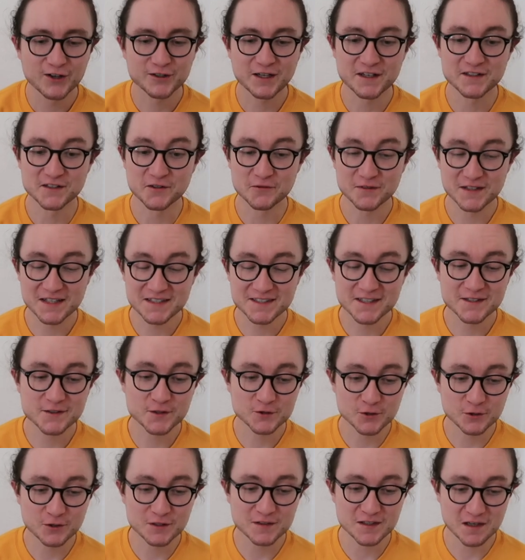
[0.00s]
Okay, so this is a
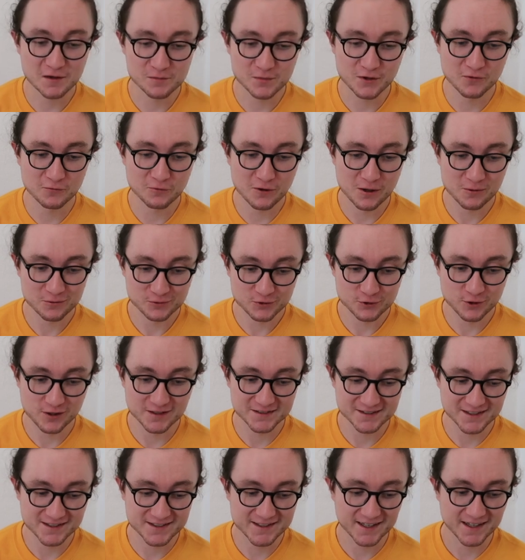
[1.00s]
good example of what I was
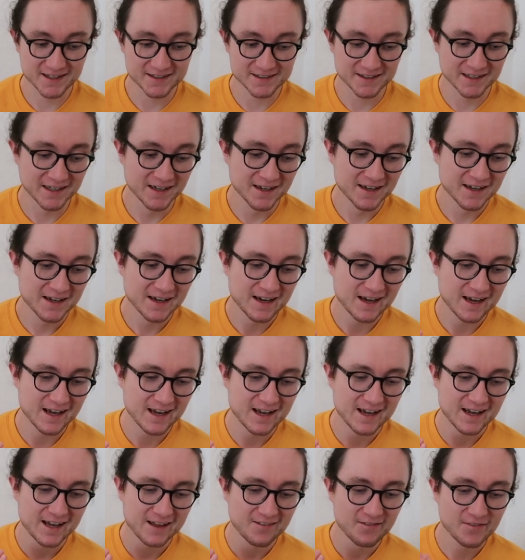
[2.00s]
trying to say.
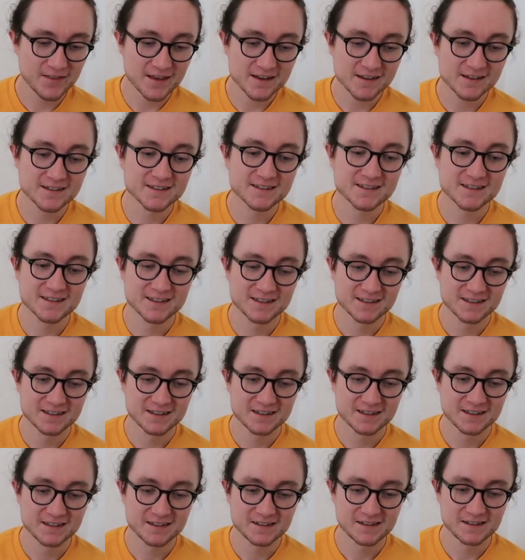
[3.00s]
This,
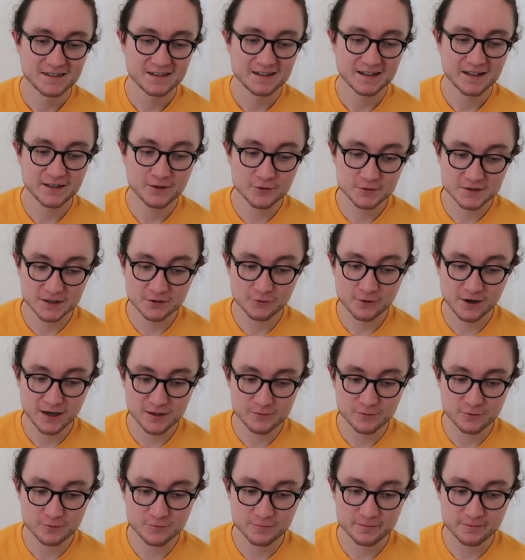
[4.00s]
it looks
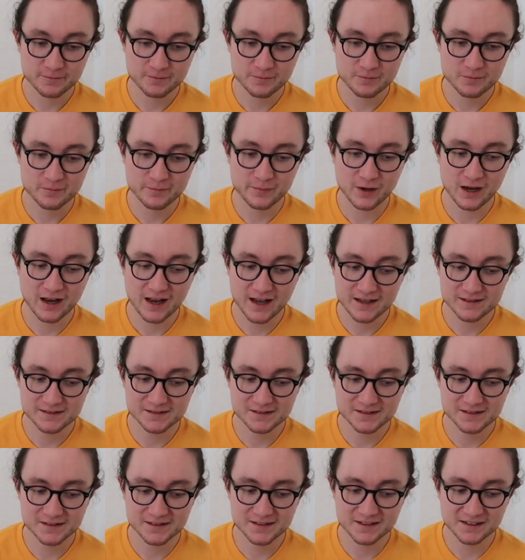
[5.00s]
incredible, but I had
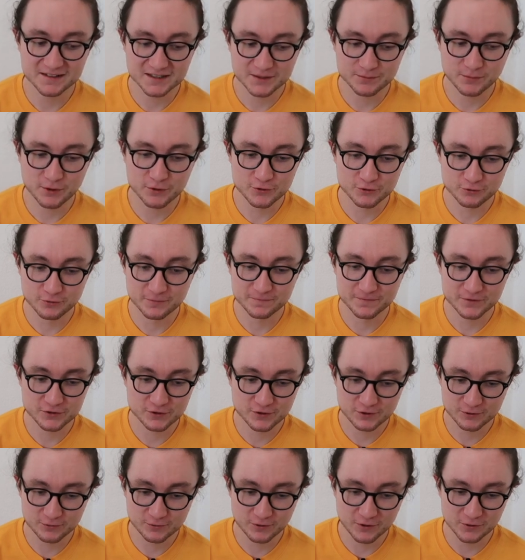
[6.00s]
the exposure on for
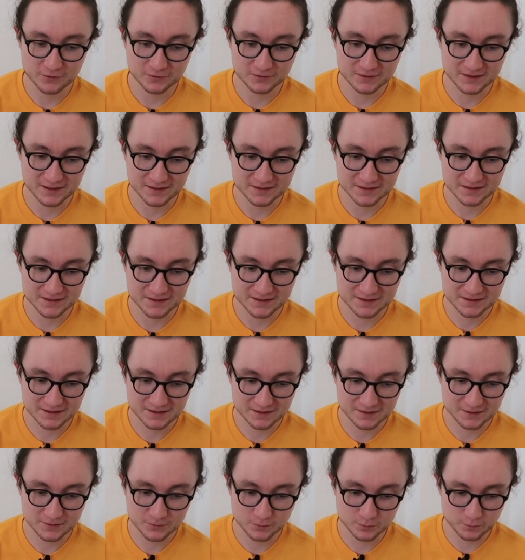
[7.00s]
too long. This is
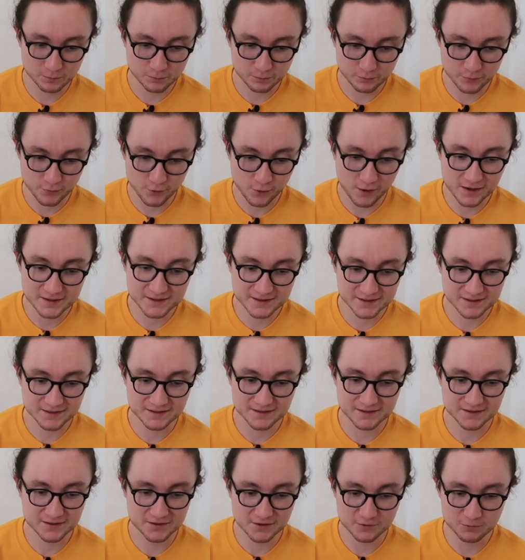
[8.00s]

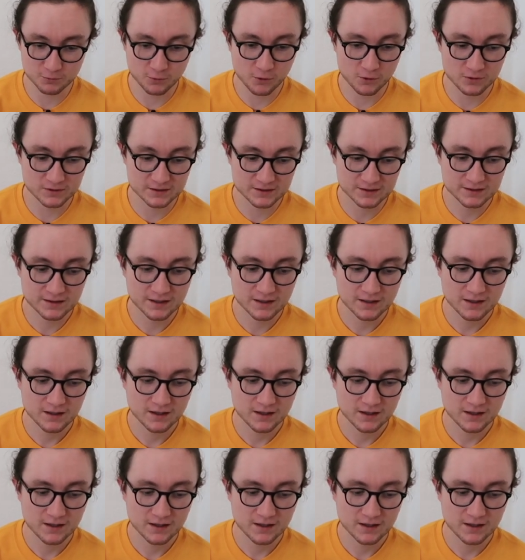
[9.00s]
brighter than it was.